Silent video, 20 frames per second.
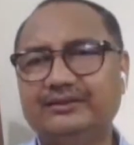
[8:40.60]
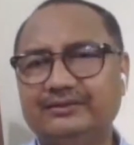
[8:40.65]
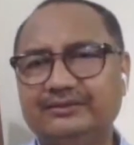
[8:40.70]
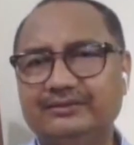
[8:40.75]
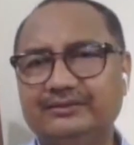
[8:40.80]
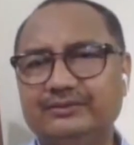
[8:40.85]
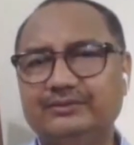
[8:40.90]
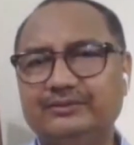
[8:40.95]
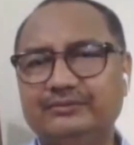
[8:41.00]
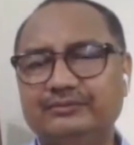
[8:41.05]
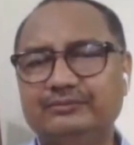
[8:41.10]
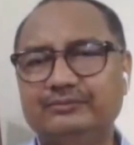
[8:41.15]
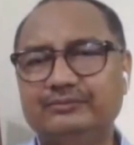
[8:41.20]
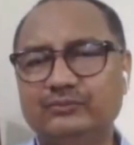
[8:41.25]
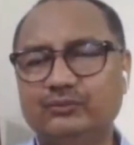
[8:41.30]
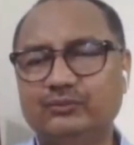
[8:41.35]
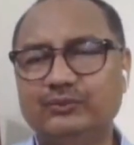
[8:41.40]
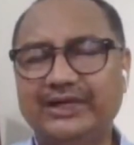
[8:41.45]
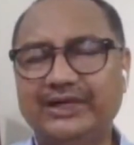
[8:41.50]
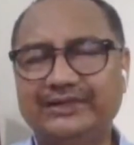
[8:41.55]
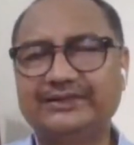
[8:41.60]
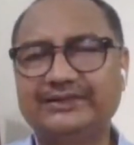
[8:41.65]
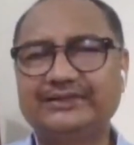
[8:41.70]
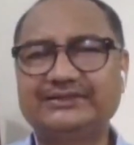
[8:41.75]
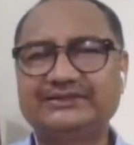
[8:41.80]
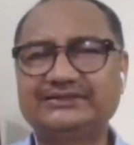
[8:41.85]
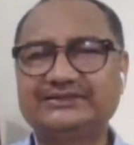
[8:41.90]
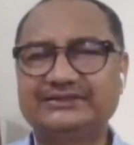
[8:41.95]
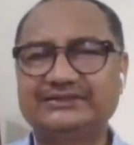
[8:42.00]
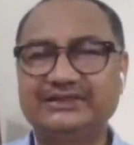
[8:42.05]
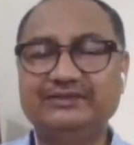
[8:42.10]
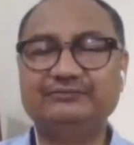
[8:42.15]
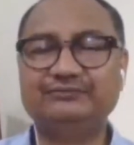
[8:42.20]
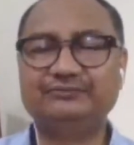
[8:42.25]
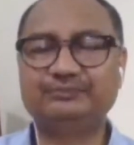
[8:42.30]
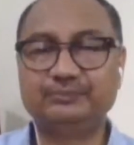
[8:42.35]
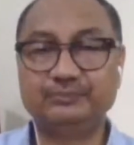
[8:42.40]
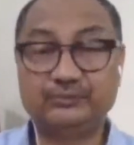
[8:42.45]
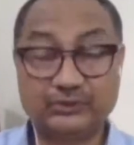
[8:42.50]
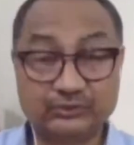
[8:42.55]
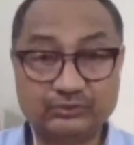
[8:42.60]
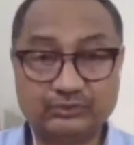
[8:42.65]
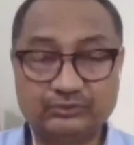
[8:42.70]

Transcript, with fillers: Uh, why there is still